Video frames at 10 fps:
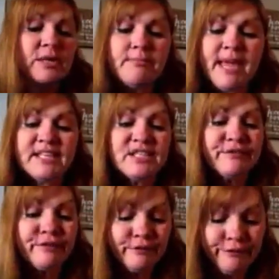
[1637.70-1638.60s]
You could make
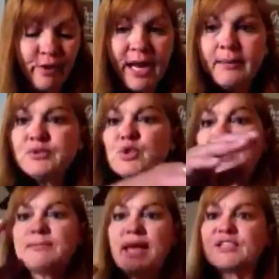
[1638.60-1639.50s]
different frames. You
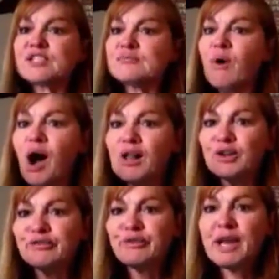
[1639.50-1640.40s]
could make
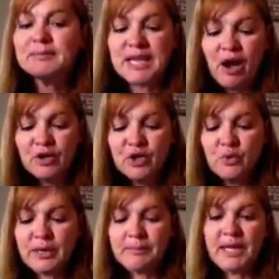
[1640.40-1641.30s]
smaller frames. How
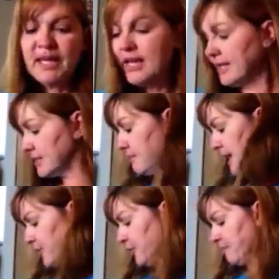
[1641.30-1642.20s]
cute would it be to
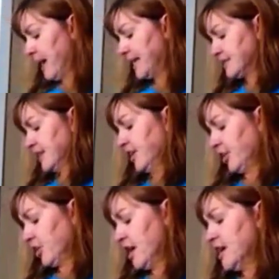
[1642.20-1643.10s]
make your base
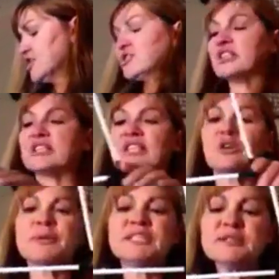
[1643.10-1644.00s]
here just a
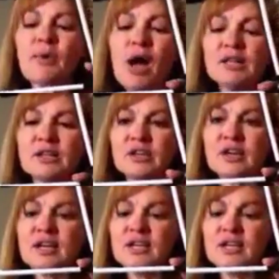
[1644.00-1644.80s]
little bit smaller?